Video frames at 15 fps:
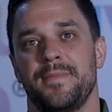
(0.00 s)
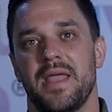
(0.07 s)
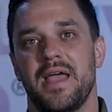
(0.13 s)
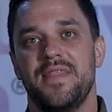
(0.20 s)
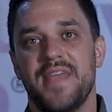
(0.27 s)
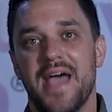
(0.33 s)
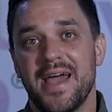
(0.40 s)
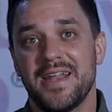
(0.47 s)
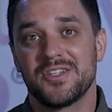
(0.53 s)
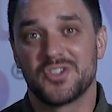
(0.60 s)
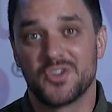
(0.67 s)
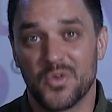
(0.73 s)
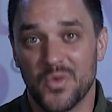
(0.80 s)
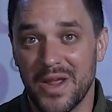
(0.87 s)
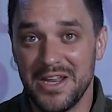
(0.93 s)
And that is
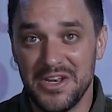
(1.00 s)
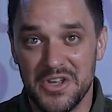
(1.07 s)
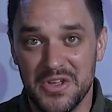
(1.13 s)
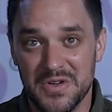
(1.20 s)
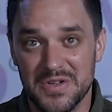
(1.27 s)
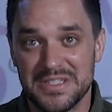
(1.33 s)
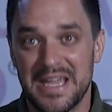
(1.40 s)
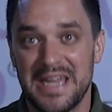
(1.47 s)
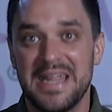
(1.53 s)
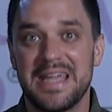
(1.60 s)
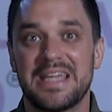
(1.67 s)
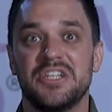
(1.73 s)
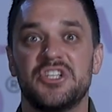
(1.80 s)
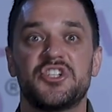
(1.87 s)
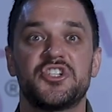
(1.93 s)
great news, and
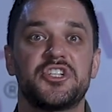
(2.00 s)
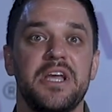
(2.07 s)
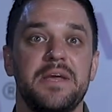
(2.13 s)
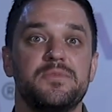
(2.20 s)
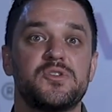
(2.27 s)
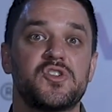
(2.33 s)
it can shape